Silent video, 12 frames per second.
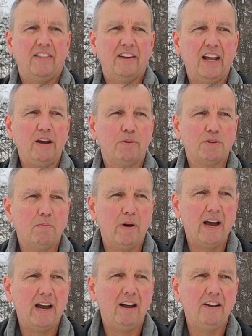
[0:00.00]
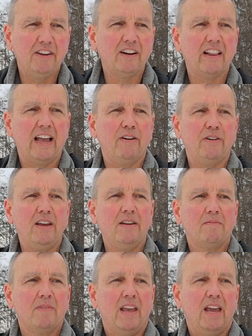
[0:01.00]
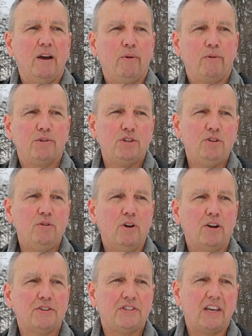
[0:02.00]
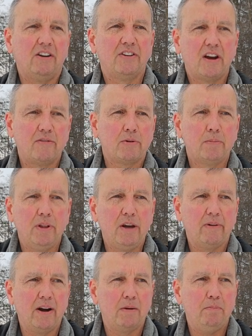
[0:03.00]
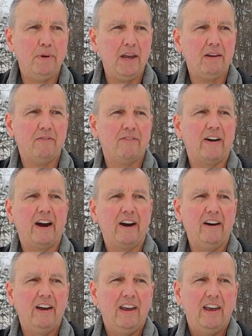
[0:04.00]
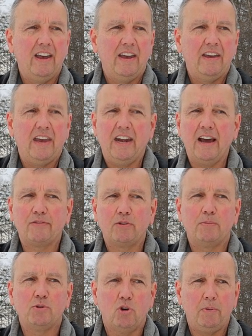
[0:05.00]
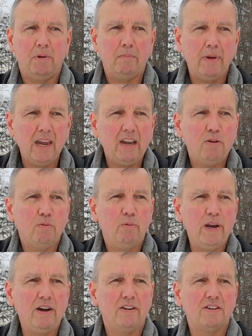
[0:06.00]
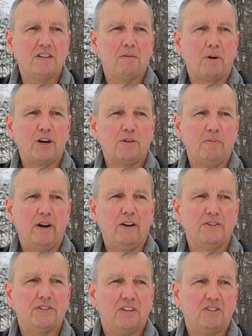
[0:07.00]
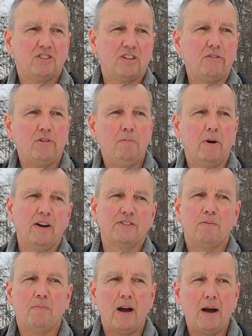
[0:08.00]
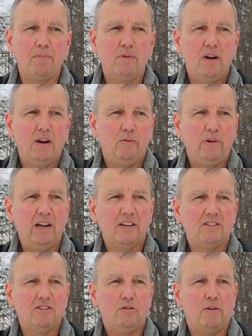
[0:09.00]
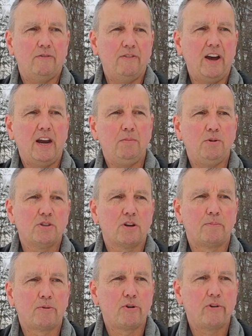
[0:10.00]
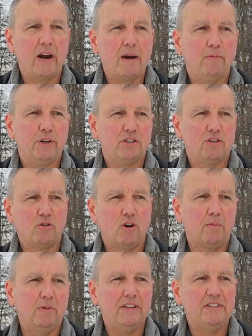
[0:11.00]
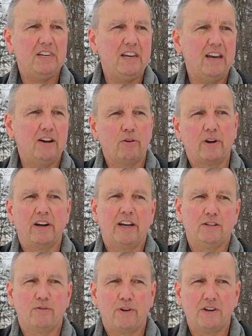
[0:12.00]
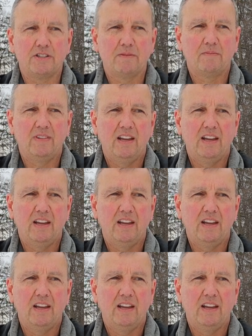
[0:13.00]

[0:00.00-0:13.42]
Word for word: The night was mild and cloudy, and we were soon all settled comfortably around a big fire, and after absorbing many wieners and marshmallows and sundry bottles of pop, we listened to a fine musical program which Norm Lindsay had organized for us.